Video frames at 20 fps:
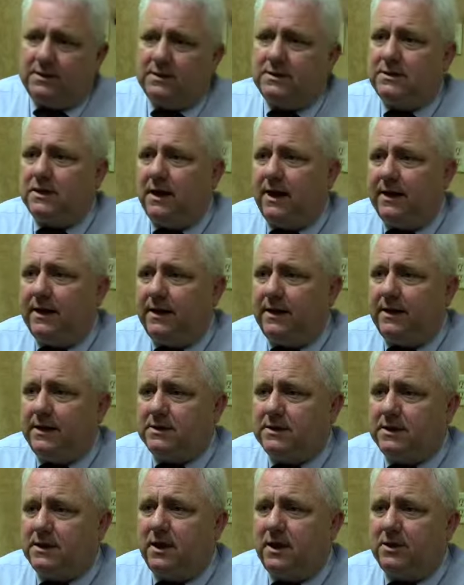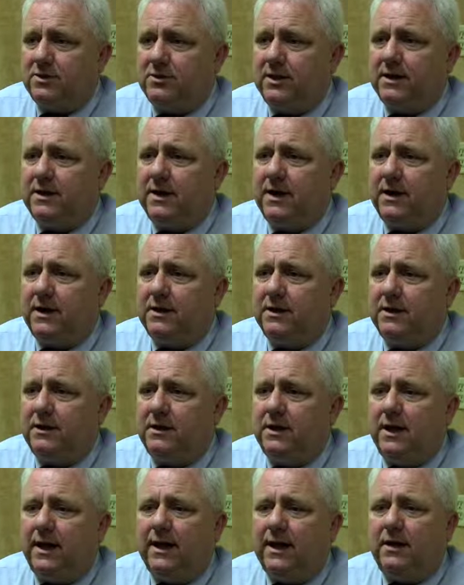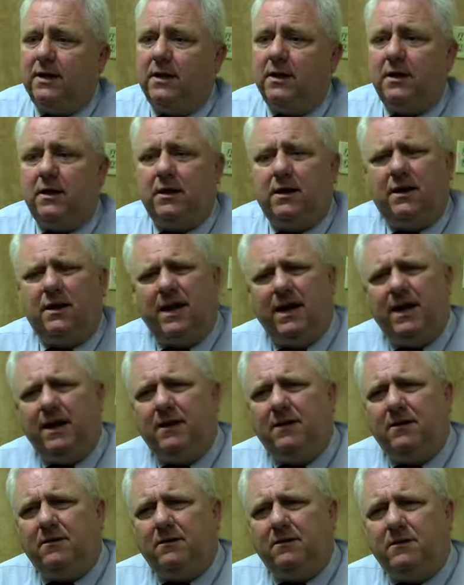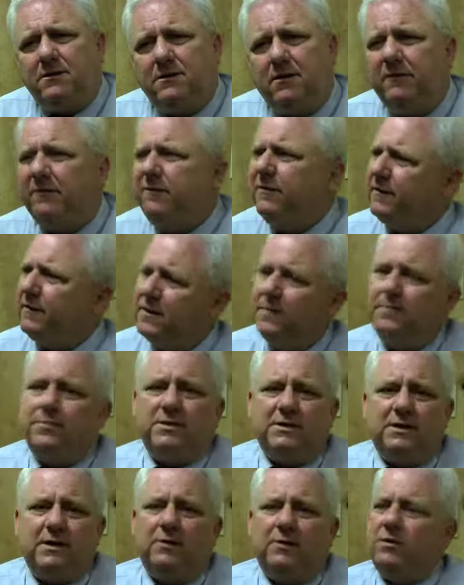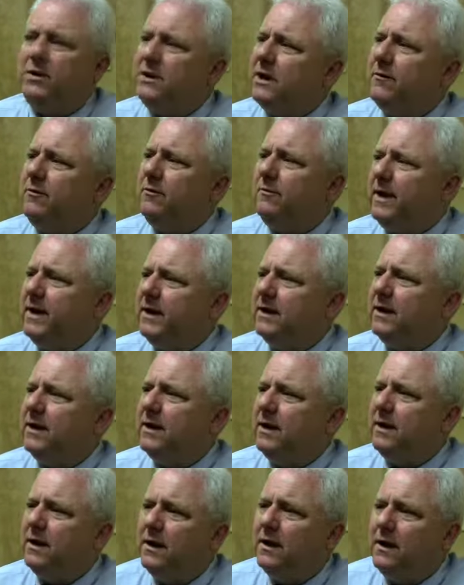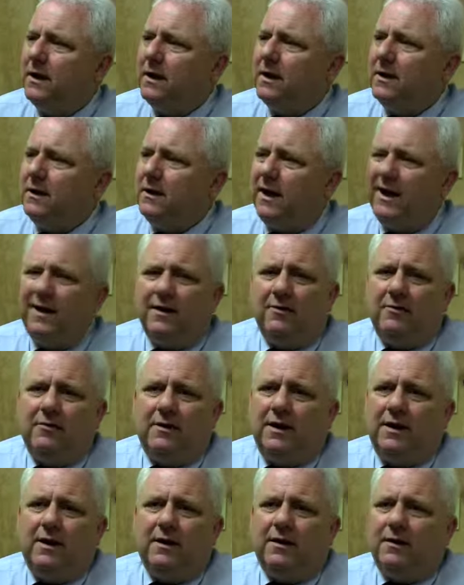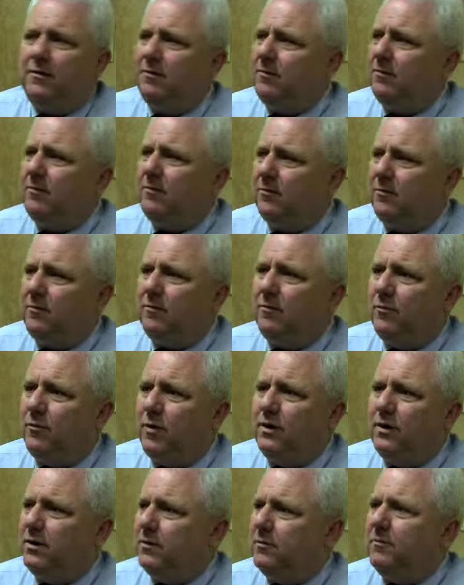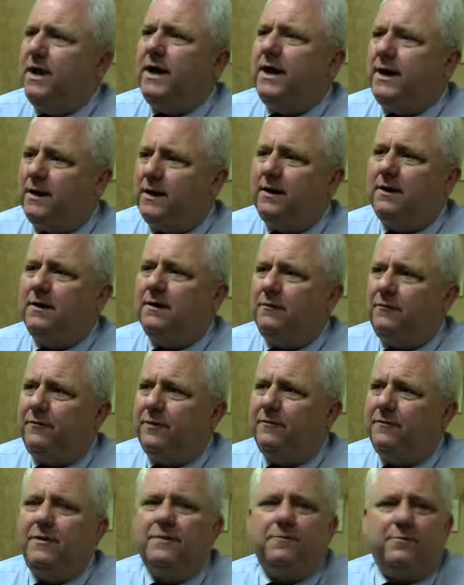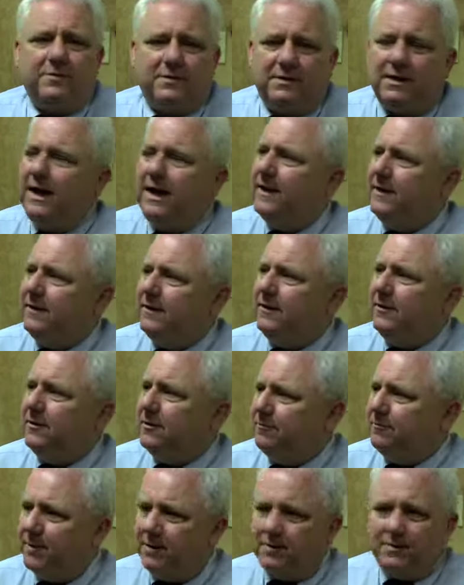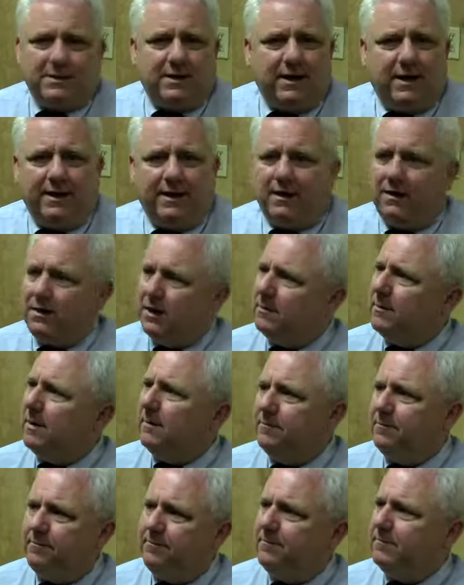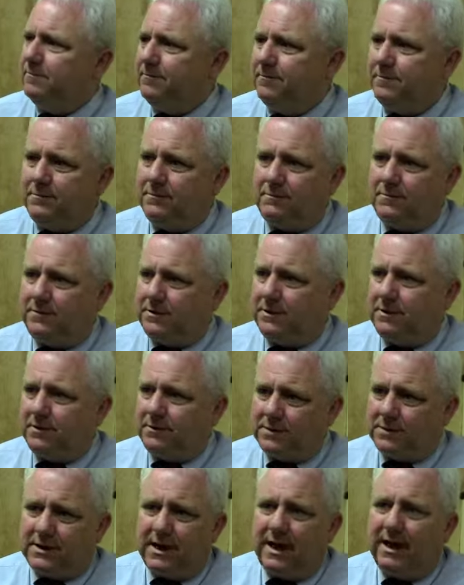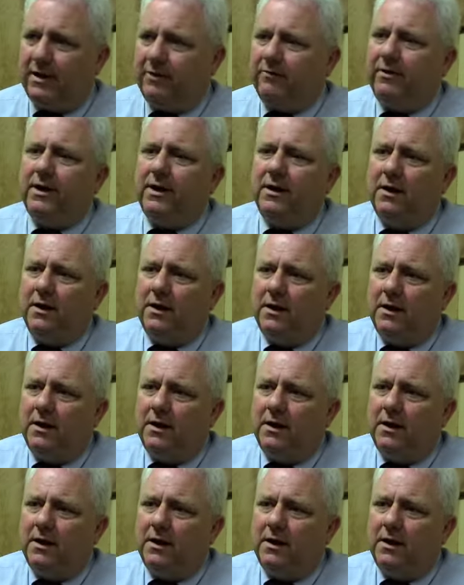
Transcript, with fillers: decided, as the contract ended, that they deserve 50% of what they were making. Now, I don't care what you make, 50%. You know, your bills kind of come up to your salary.